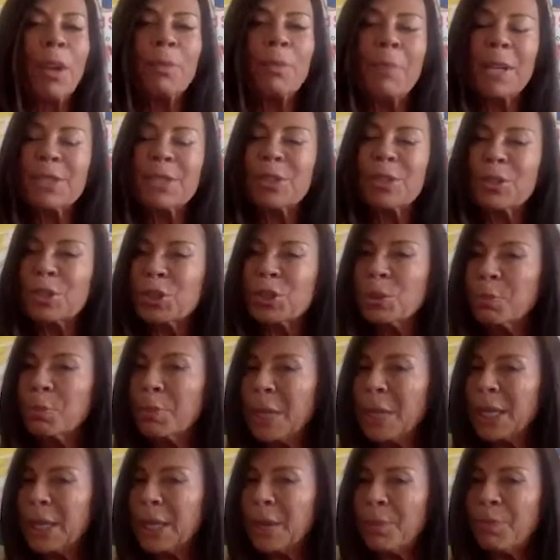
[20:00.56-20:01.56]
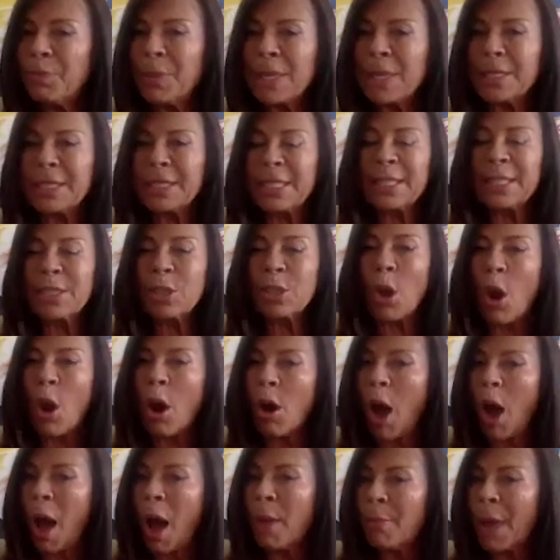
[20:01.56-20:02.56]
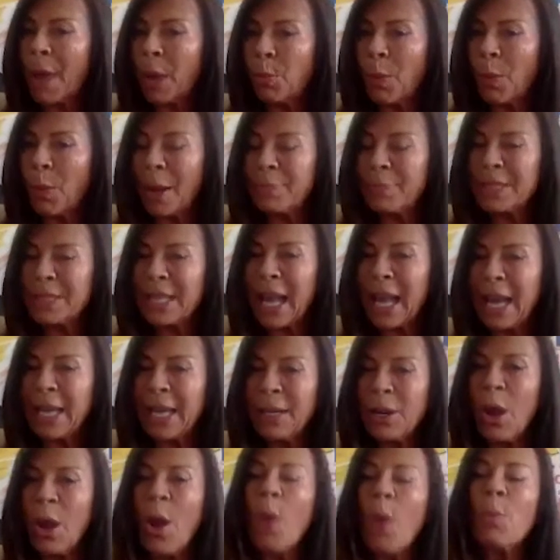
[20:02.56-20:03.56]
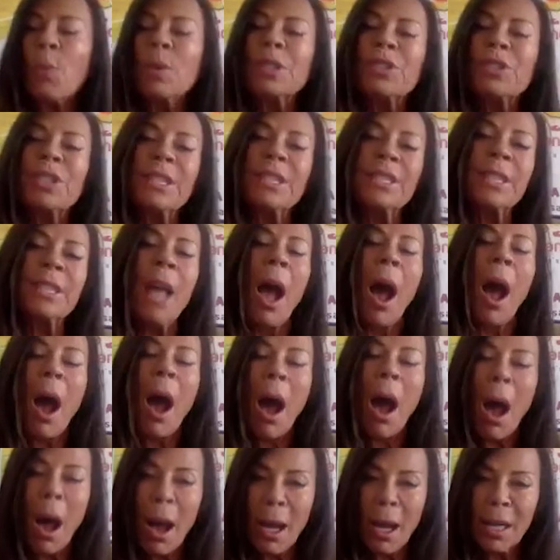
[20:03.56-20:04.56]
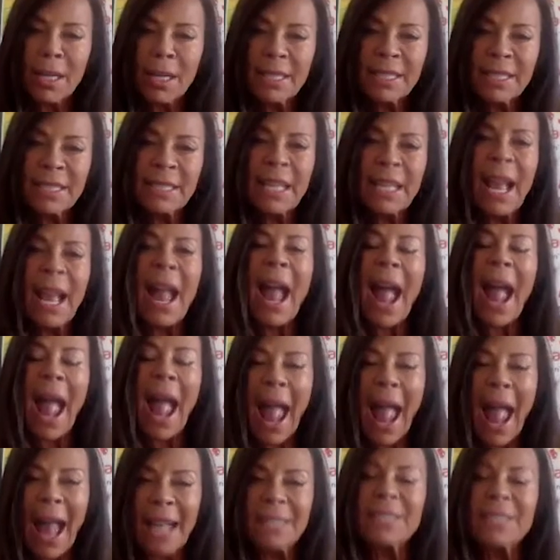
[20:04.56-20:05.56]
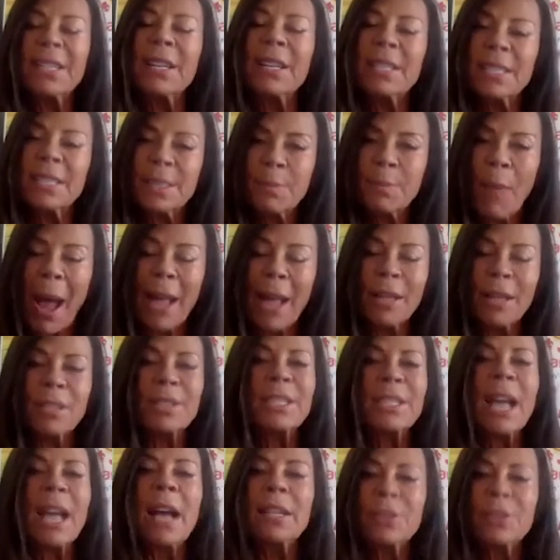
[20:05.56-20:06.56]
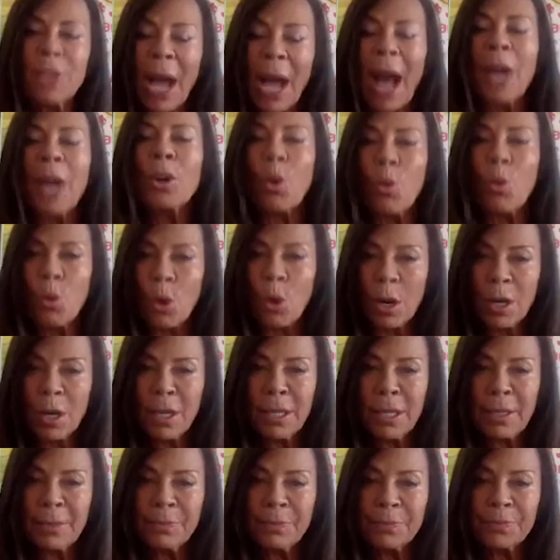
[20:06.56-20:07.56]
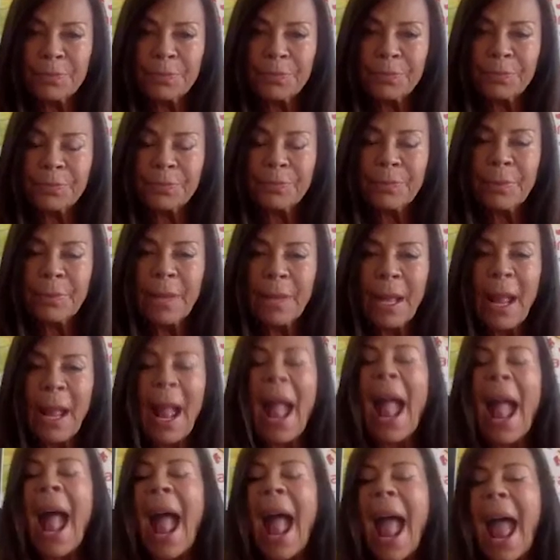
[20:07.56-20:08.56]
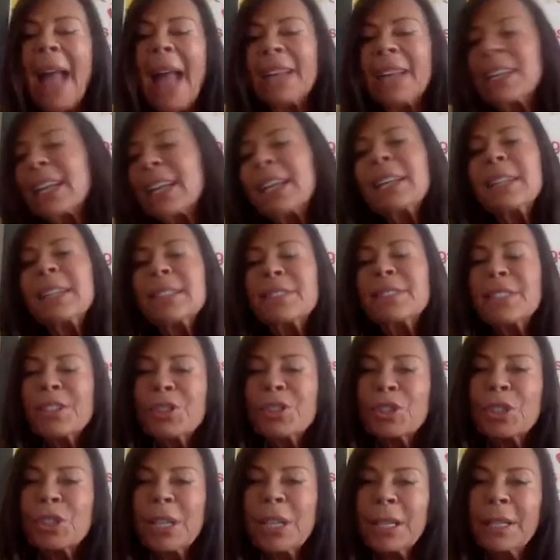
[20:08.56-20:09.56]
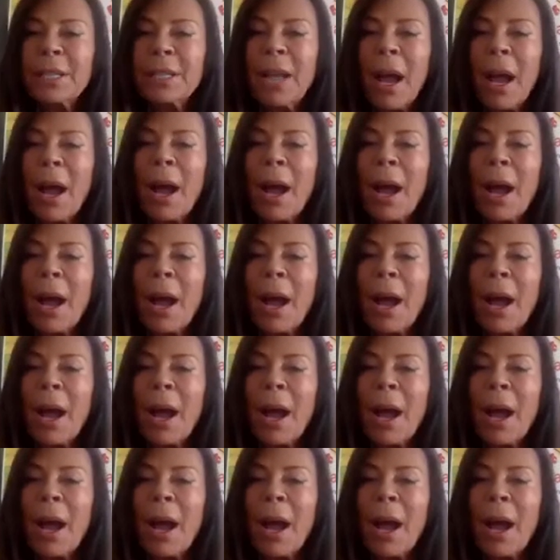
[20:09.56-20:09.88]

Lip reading: social media pieces are on my website, which is hugsandsmiles.org. And in addition,